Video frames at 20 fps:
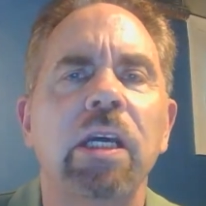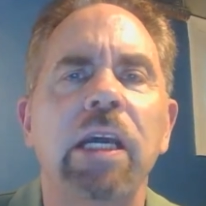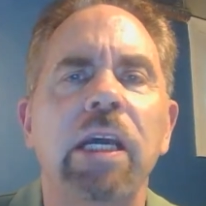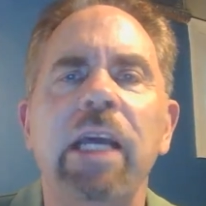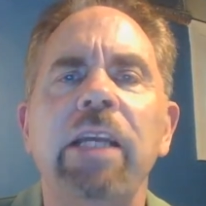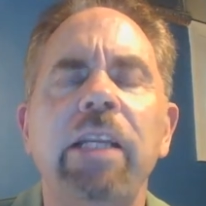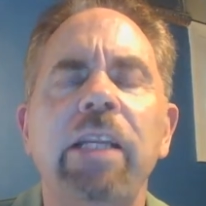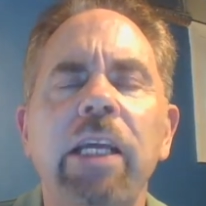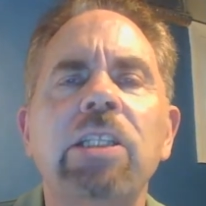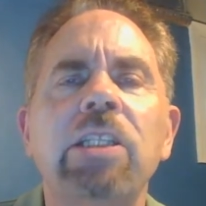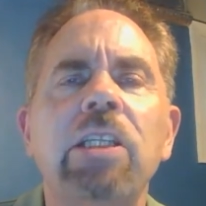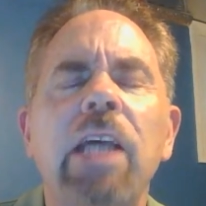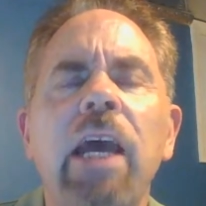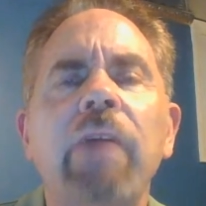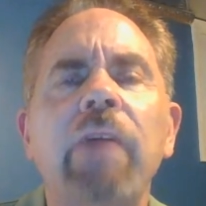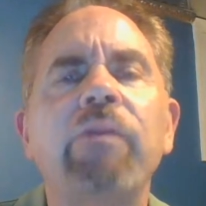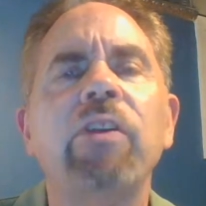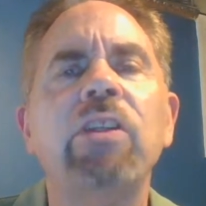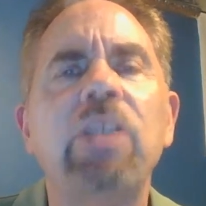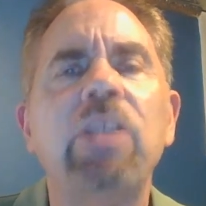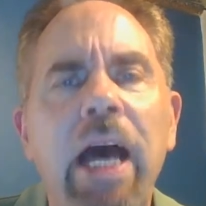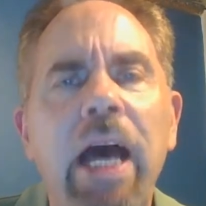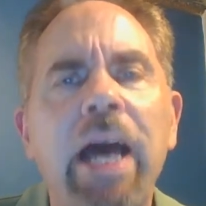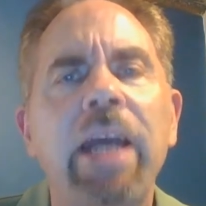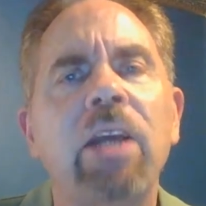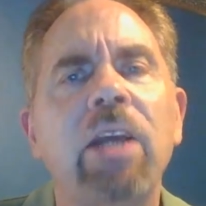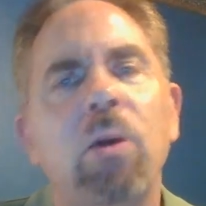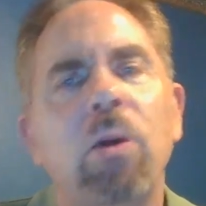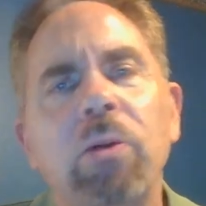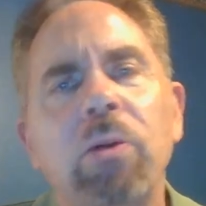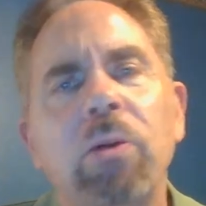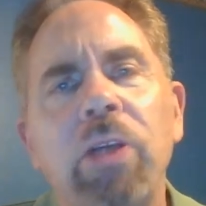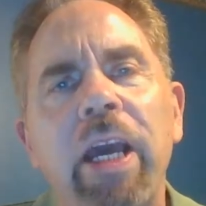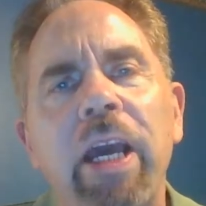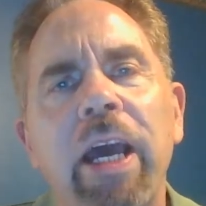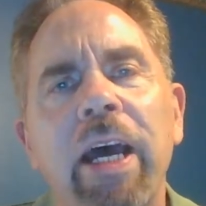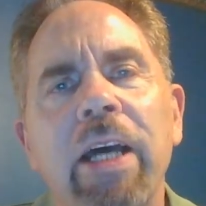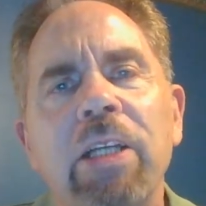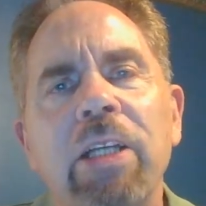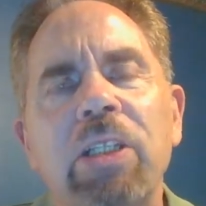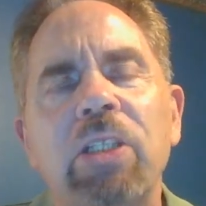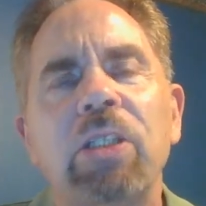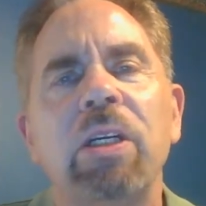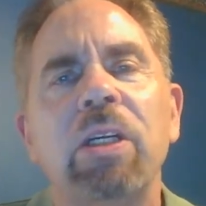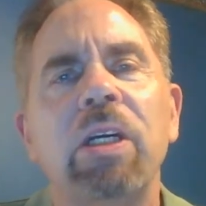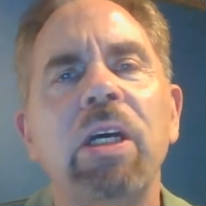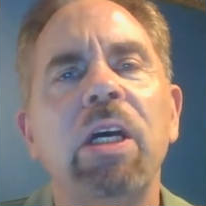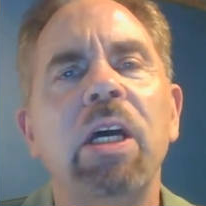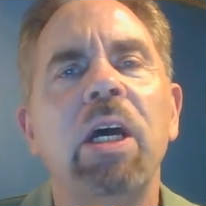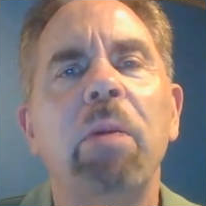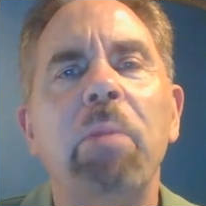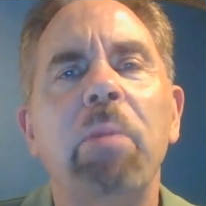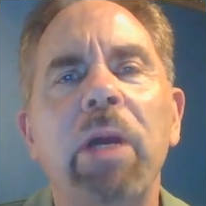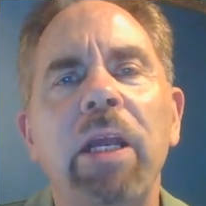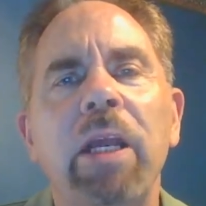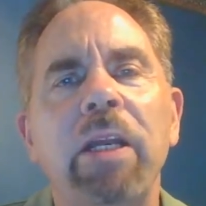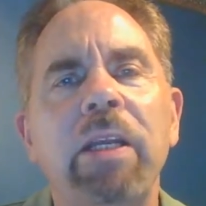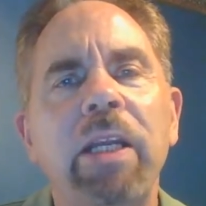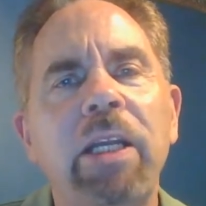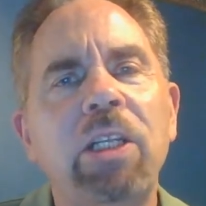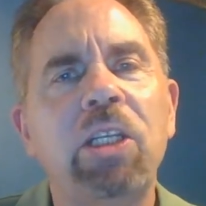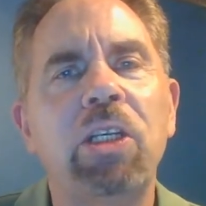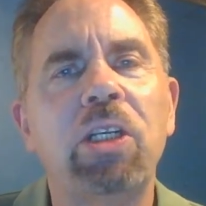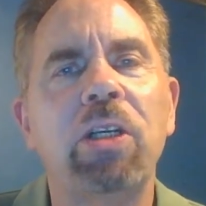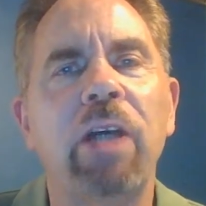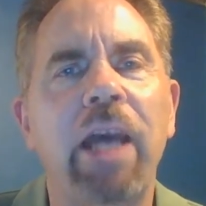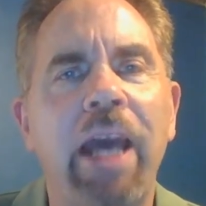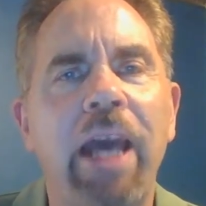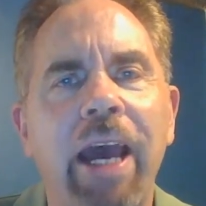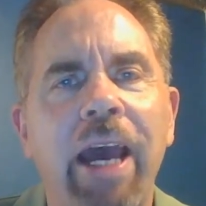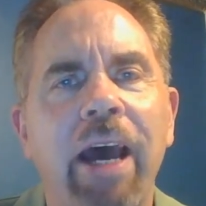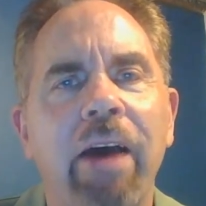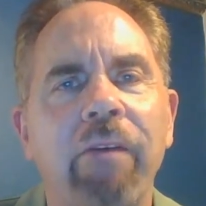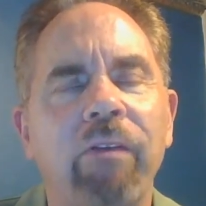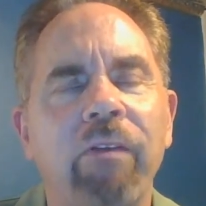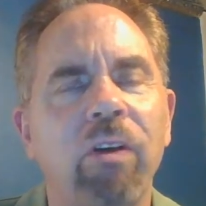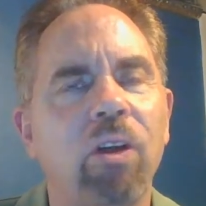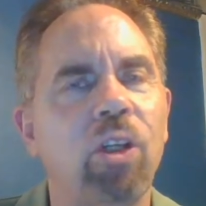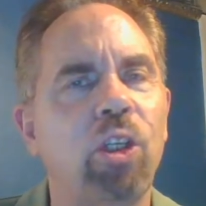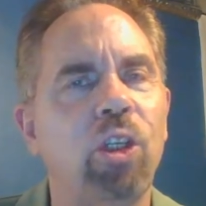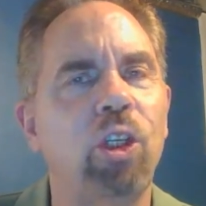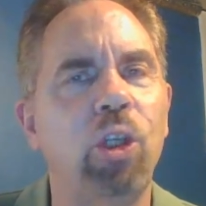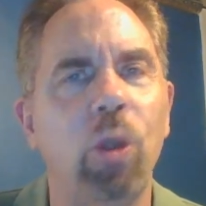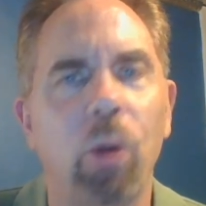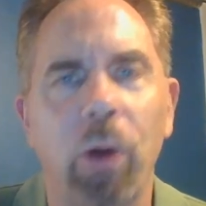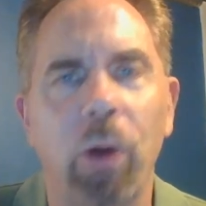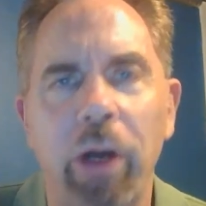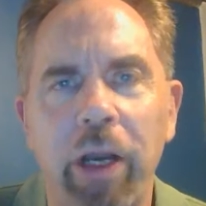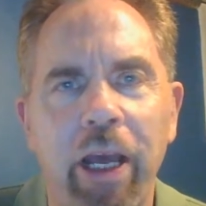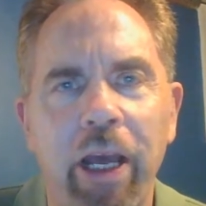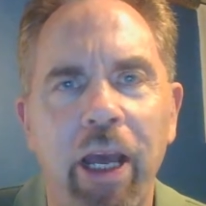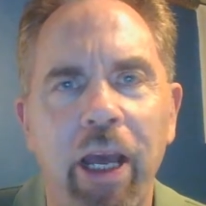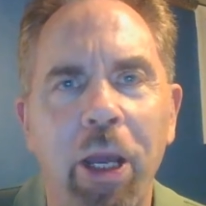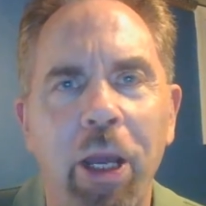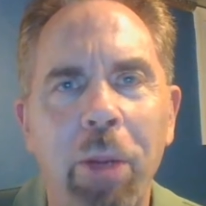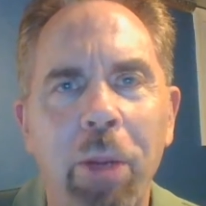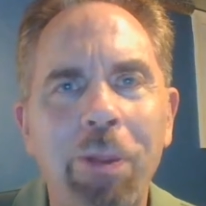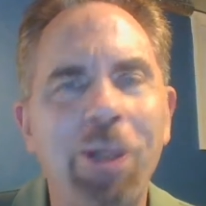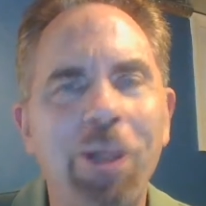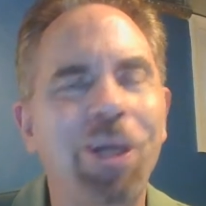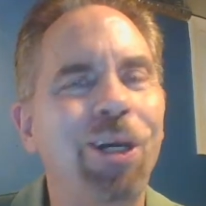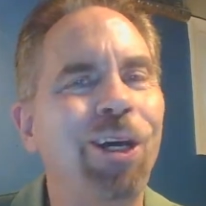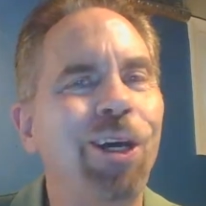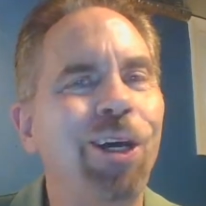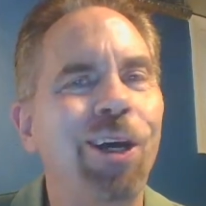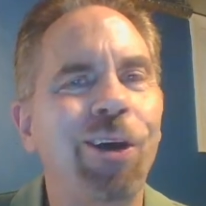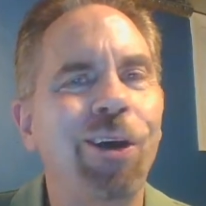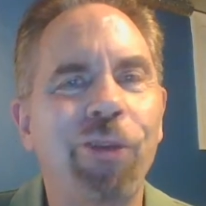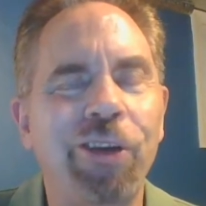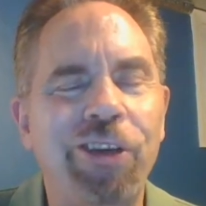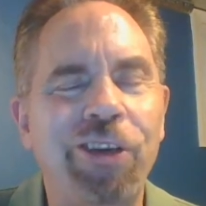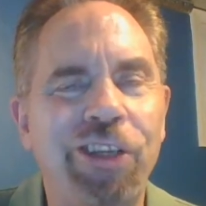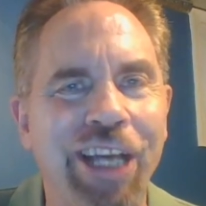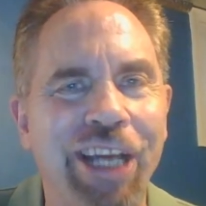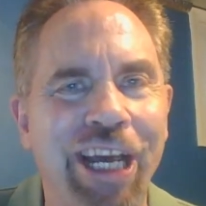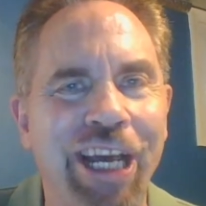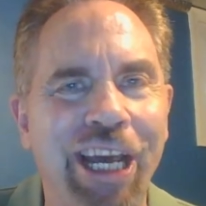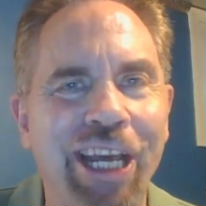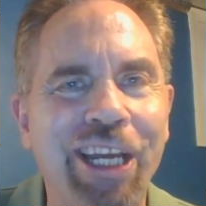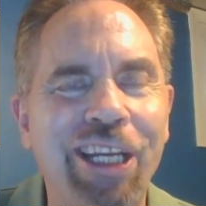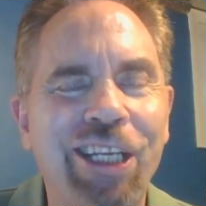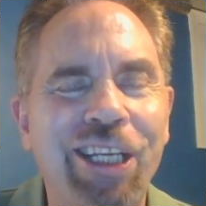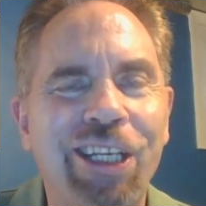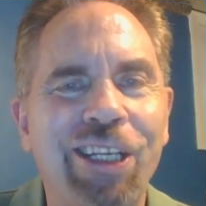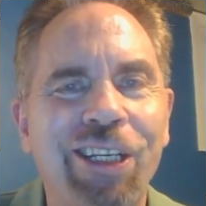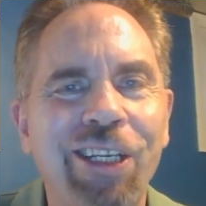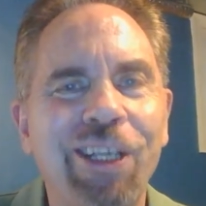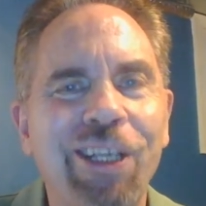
It needs to have the title, yes, but it needs to have your name, the date,